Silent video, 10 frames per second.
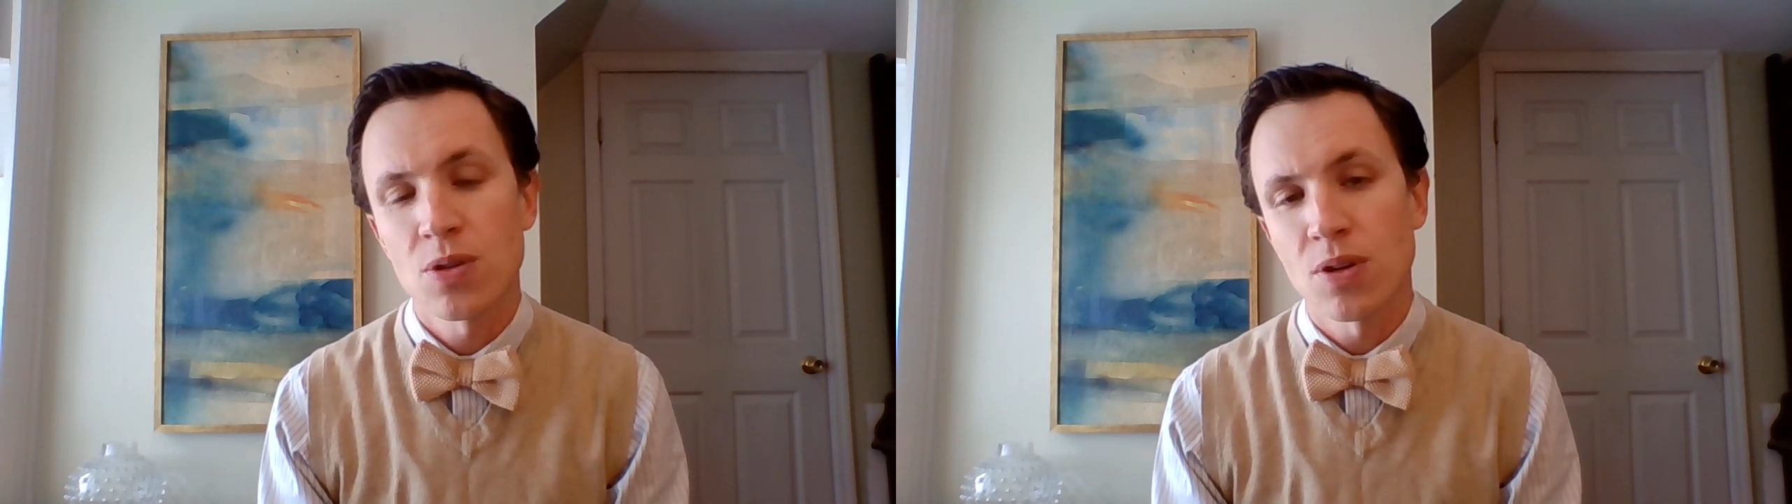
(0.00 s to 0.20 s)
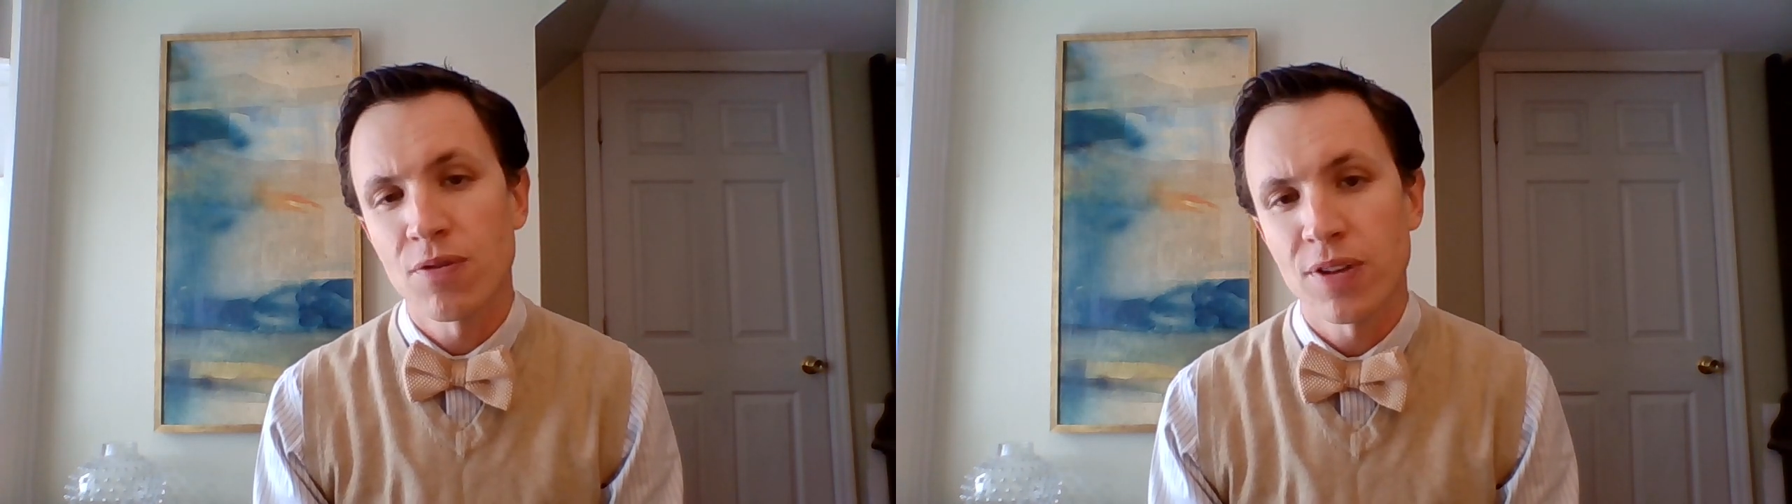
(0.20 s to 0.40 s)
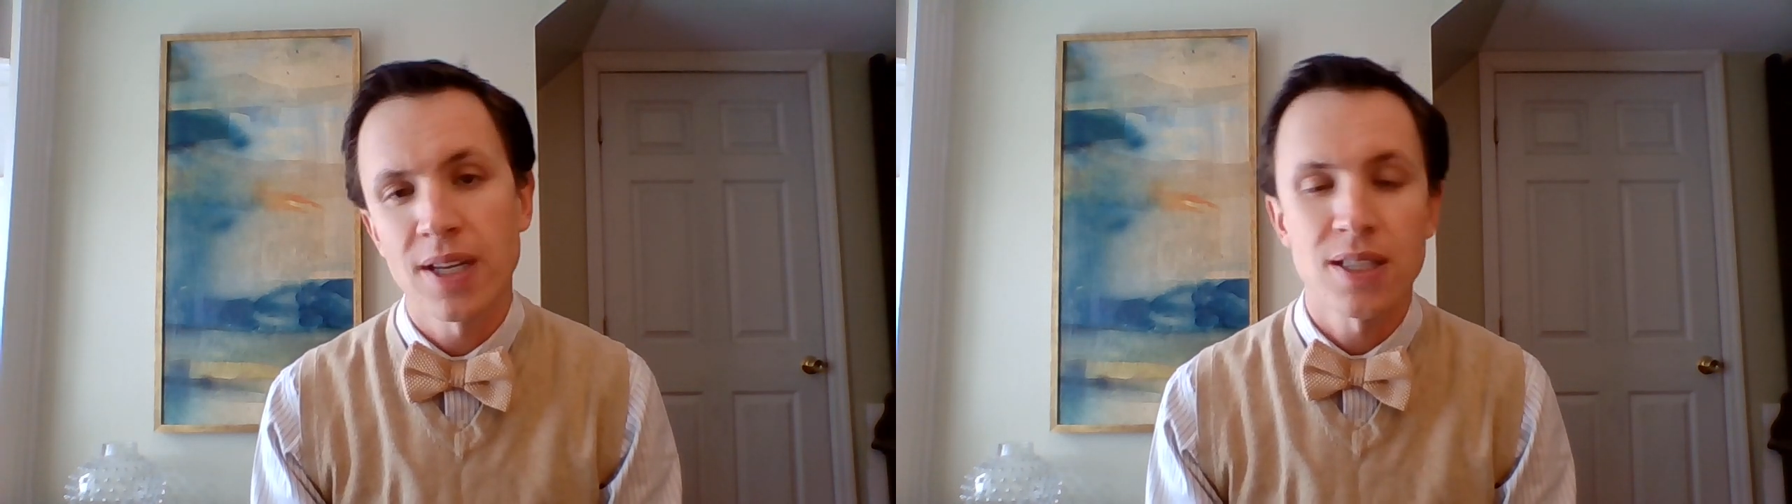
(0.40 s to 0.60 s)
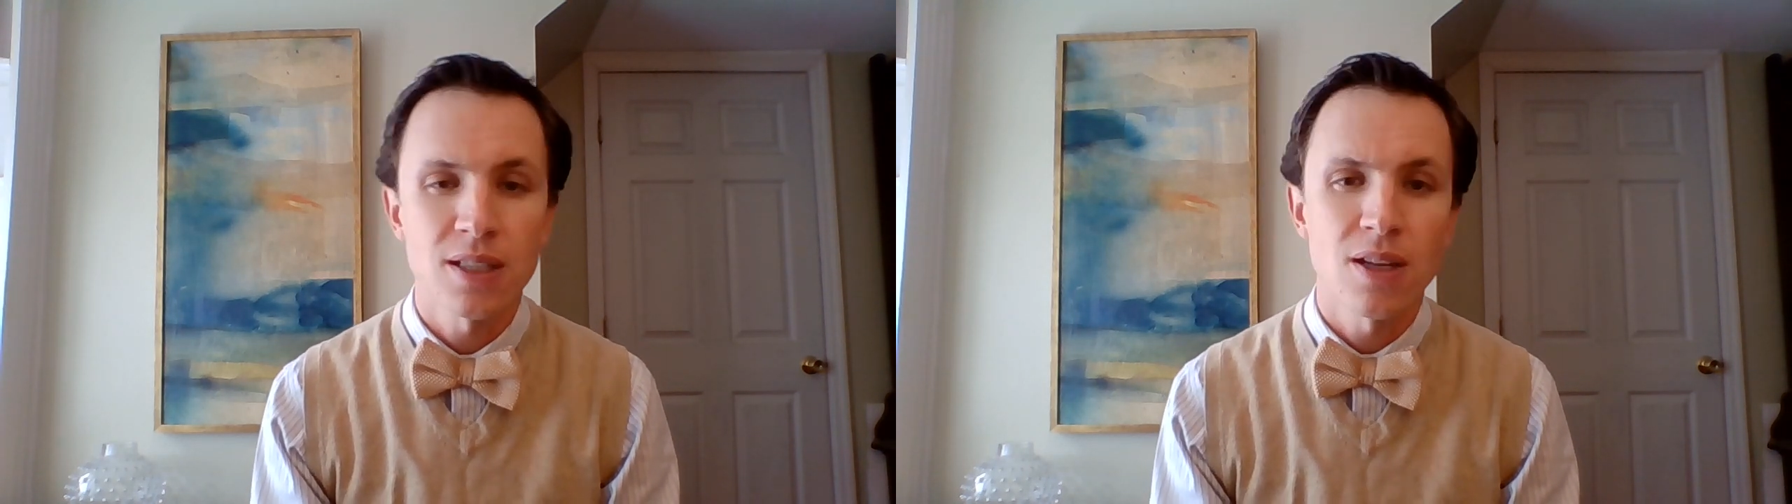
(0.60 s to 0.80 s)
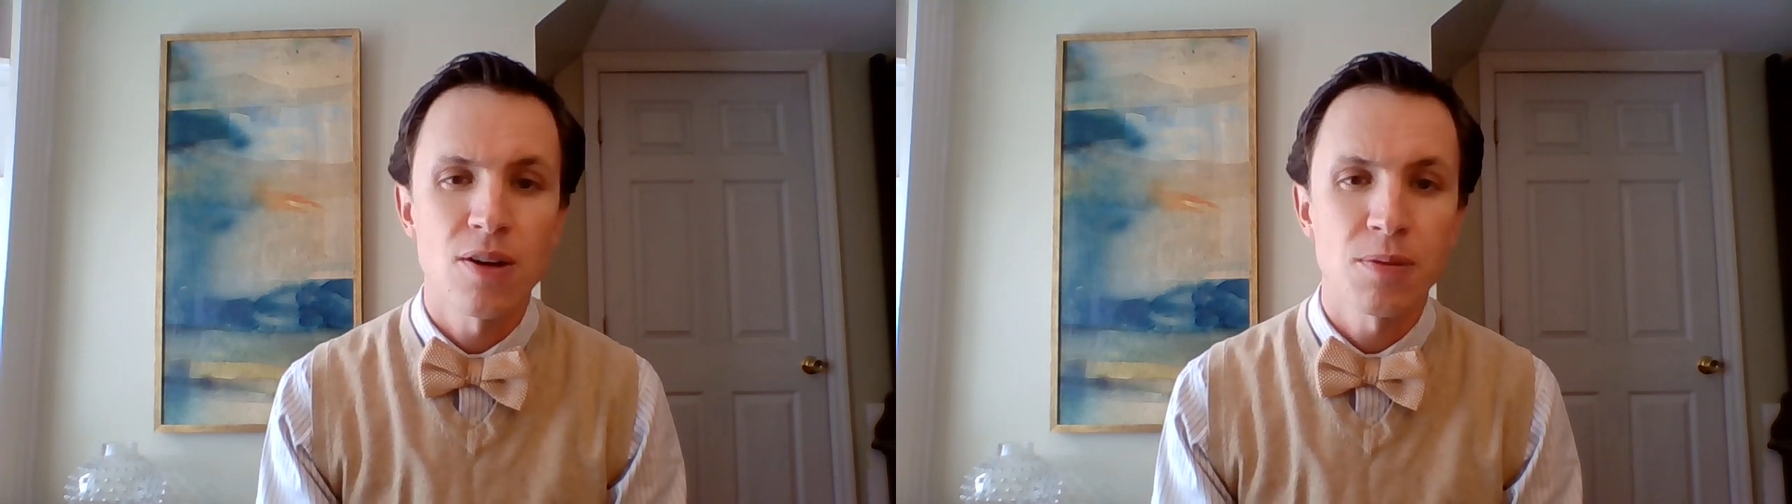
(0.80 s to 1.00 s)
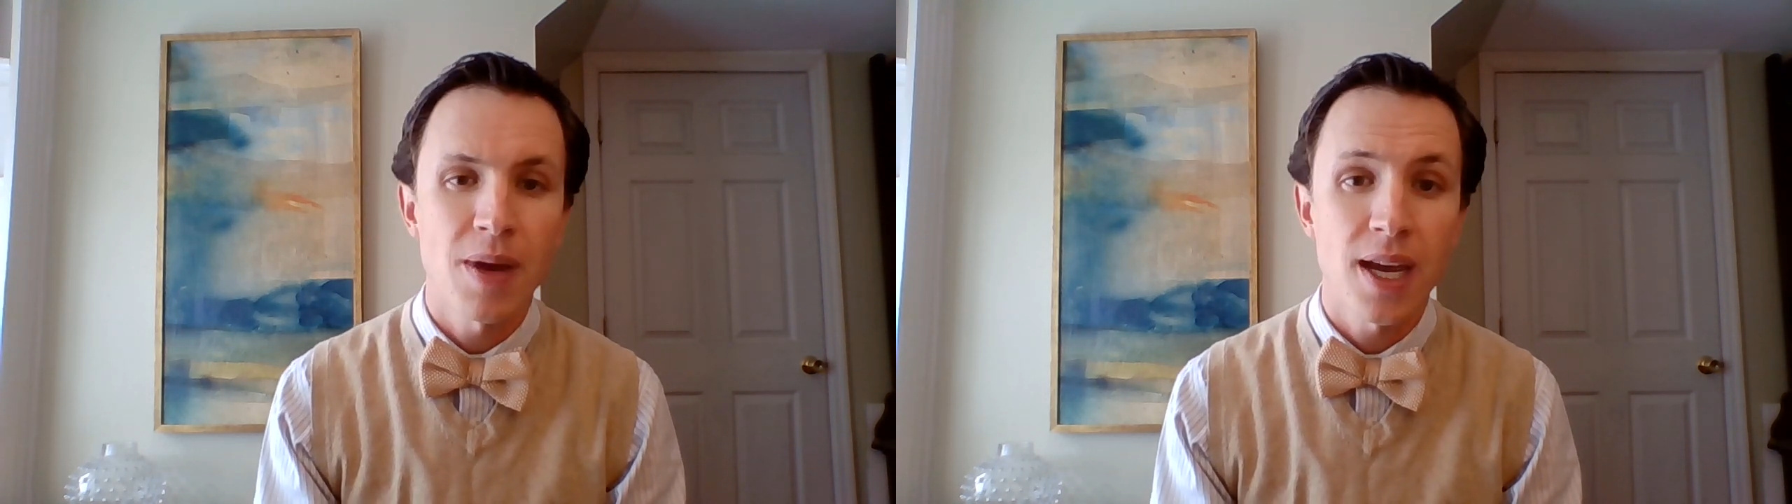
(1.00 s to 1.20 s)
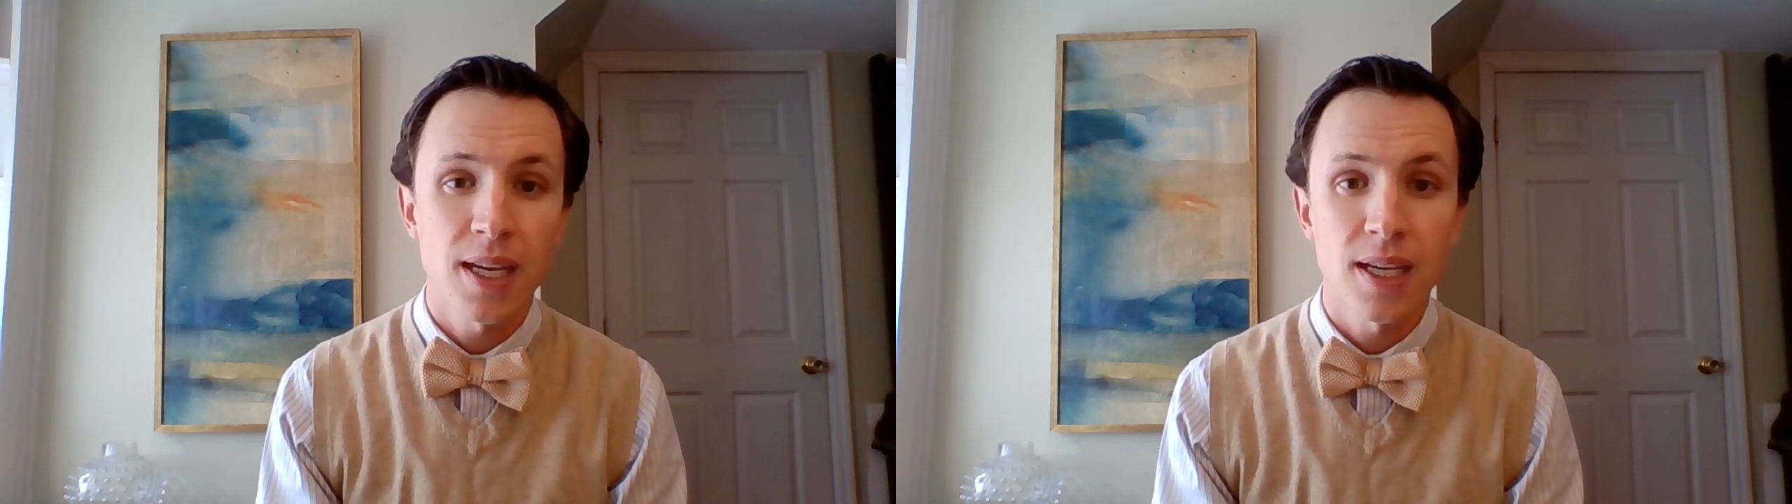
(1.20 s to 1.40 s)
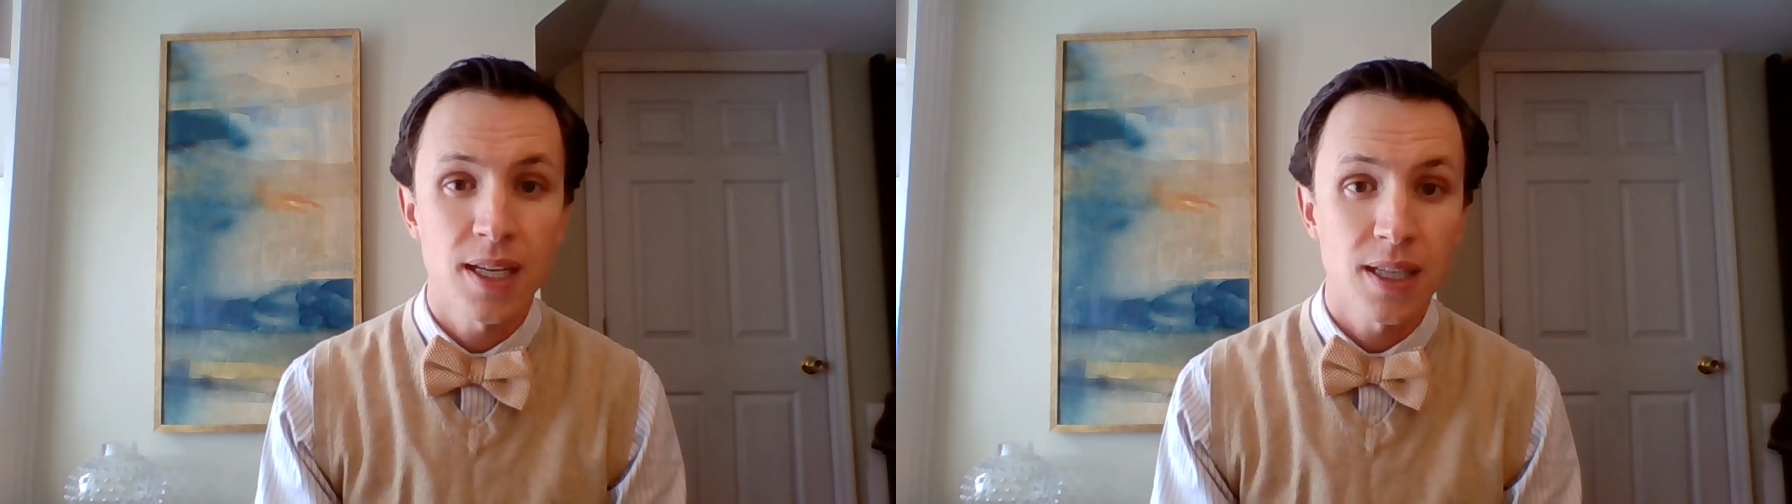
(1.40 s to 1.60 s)
so don't forget to log
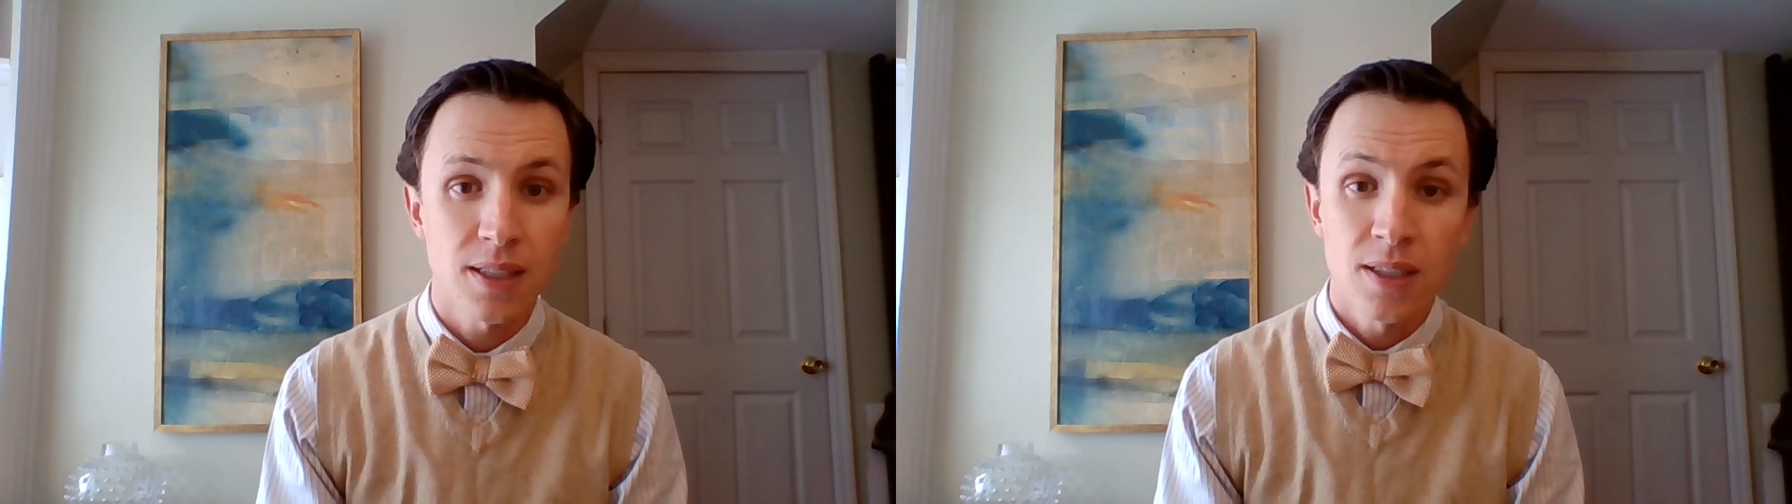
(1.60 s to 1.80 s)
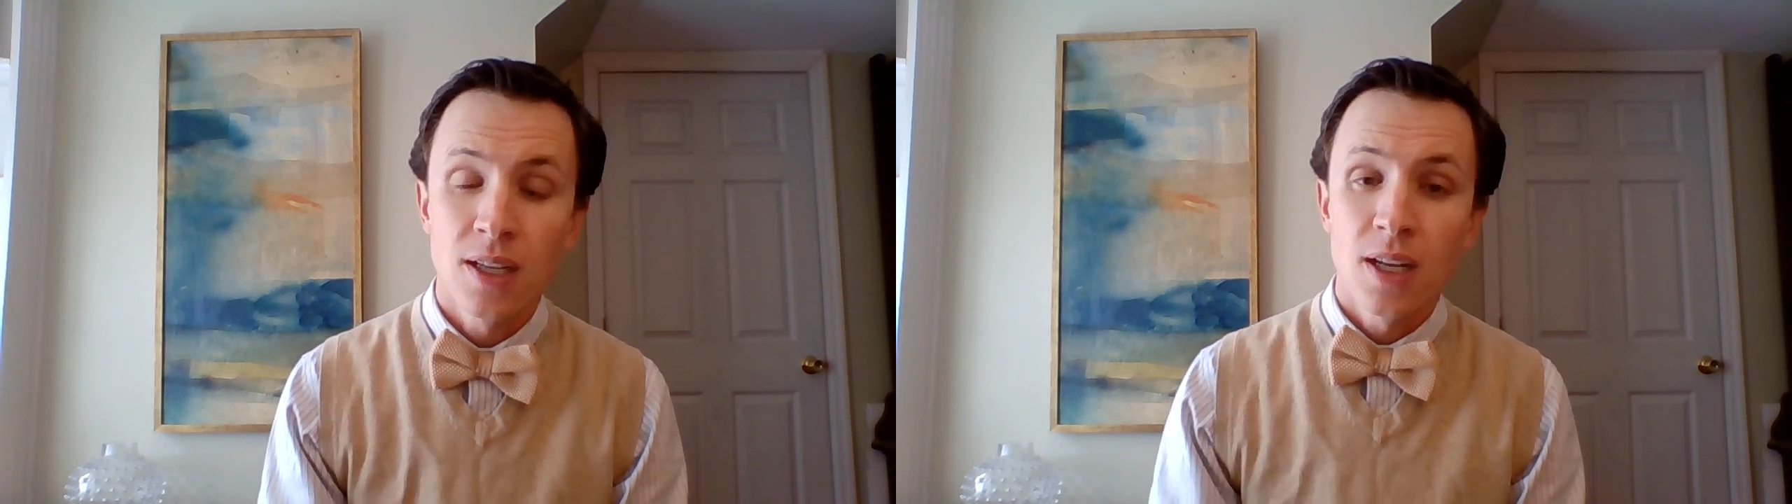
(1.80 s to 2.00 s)
back in and